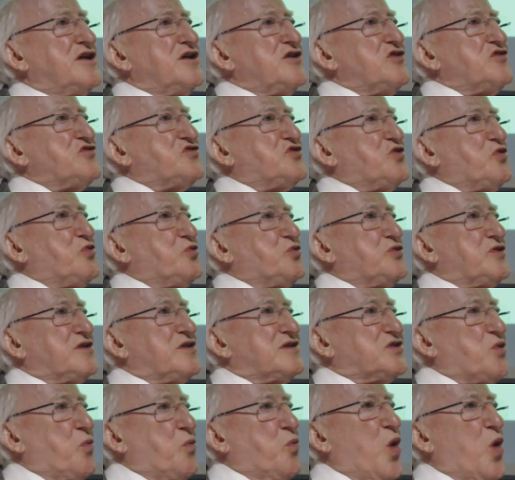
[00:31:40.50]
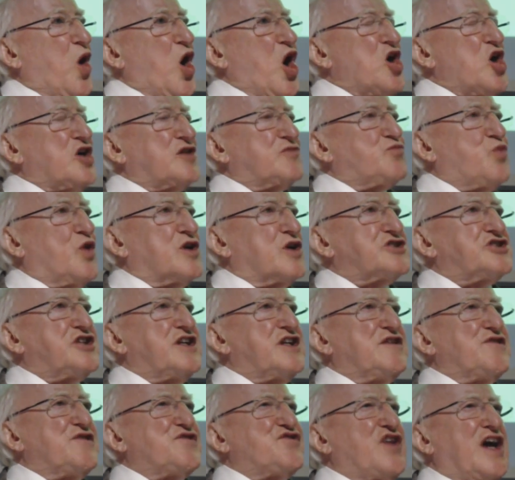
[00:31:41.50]
So the work, what
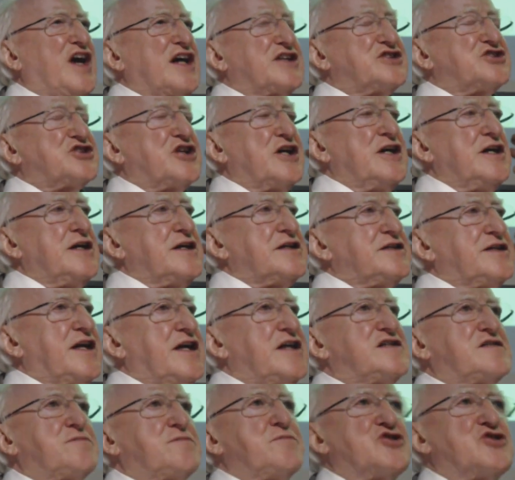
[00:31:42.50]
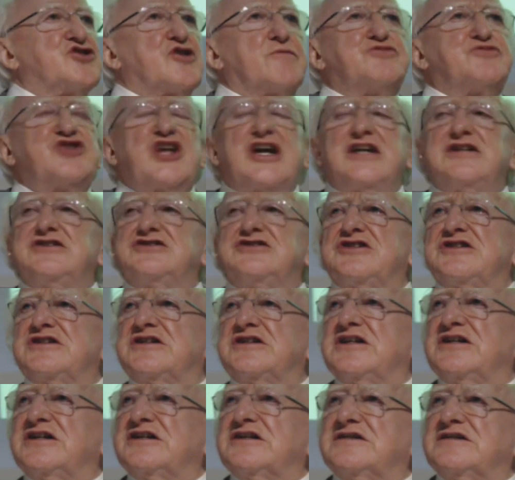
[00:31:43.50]
in fact Casement objected
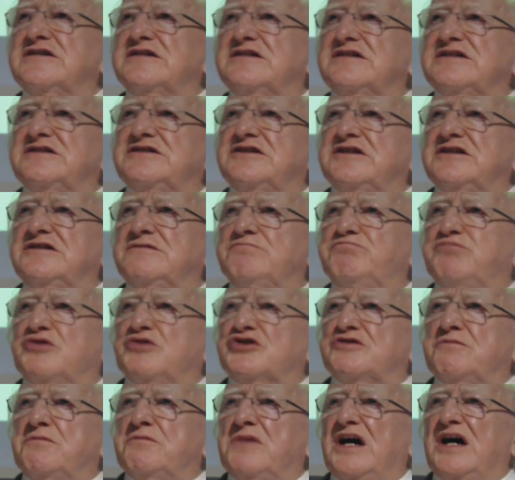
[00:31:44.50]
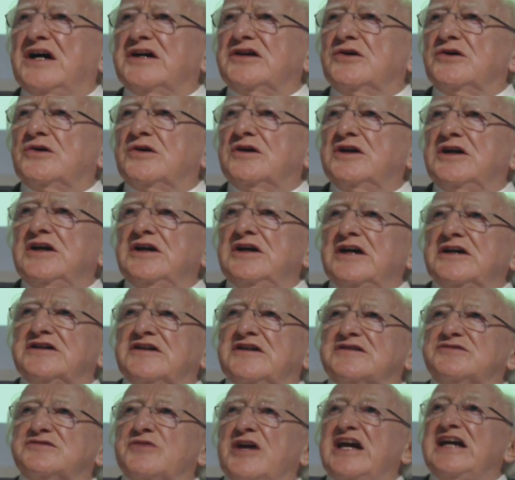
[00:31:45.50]
against in Putumayo and
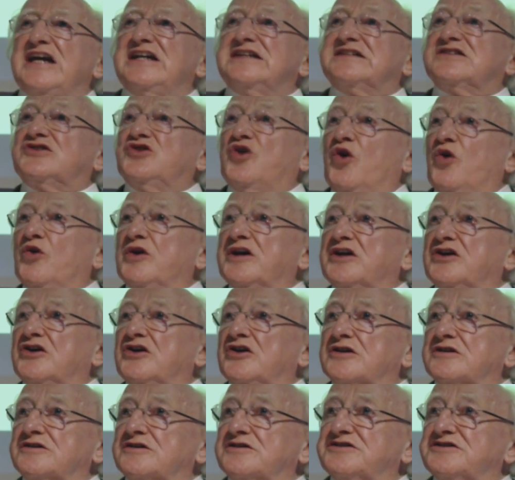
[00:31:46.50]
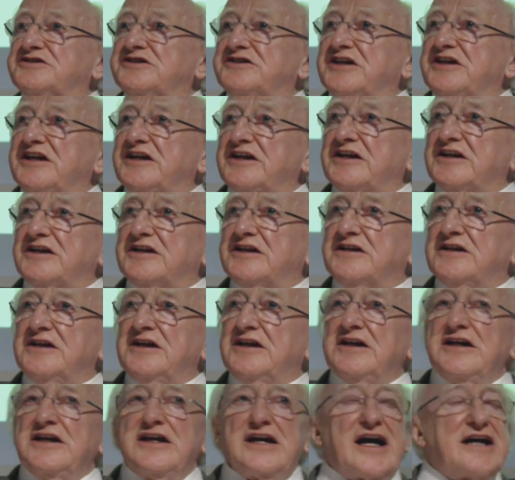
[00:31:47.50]
elsewhere, is going on today.
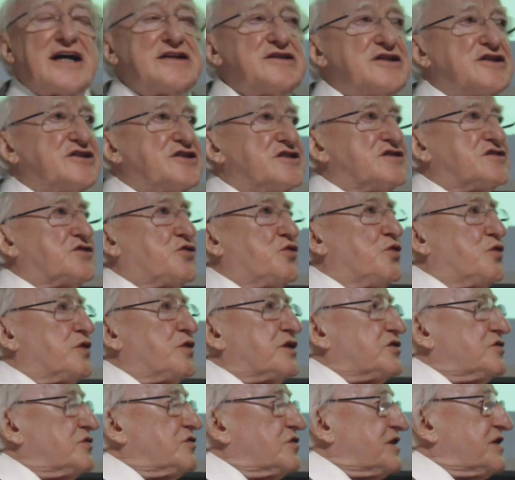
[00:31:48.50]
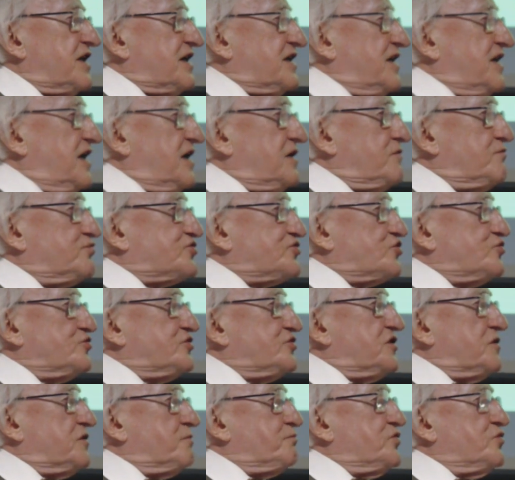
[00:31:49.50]
And it is going on again through
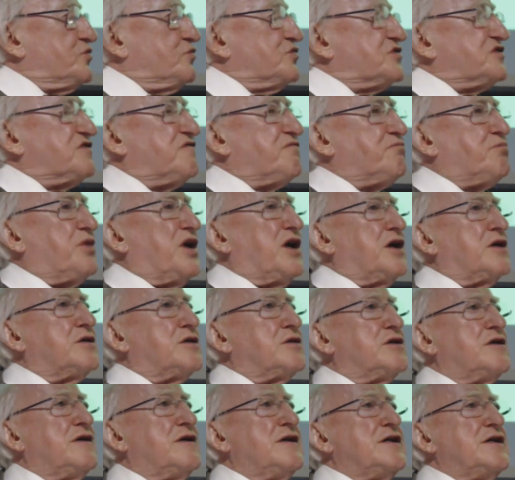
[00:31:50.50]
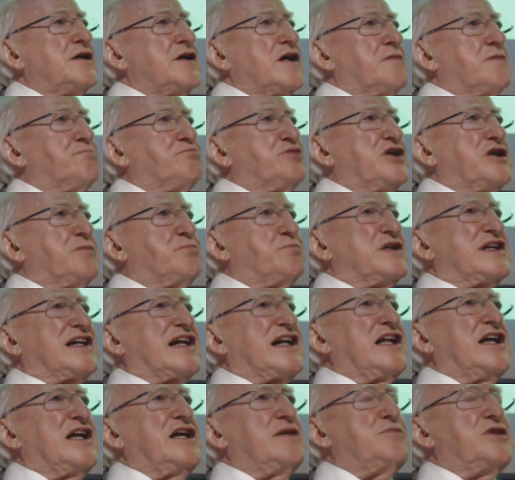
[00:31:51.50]
the abuse of power and people
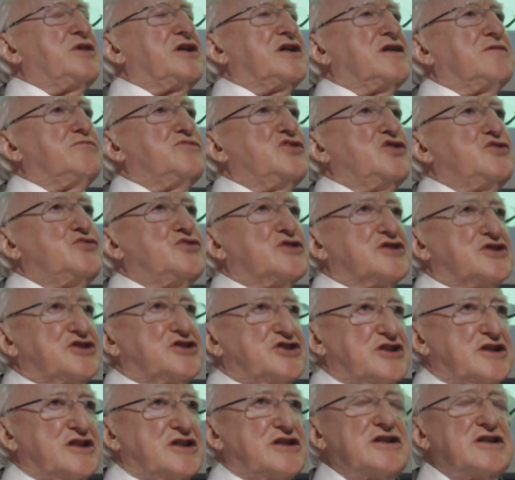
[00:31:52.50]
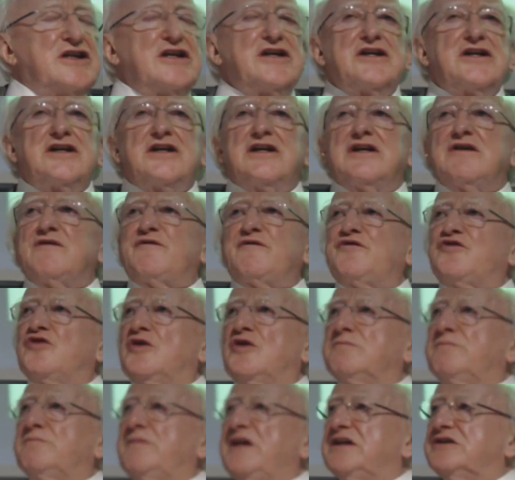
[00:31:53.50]
claiming immunity
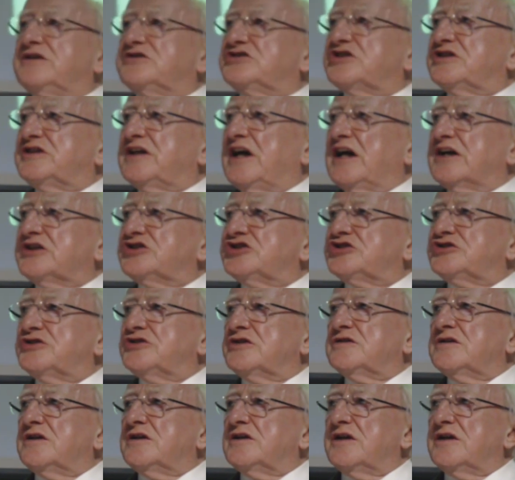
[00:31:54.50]
from international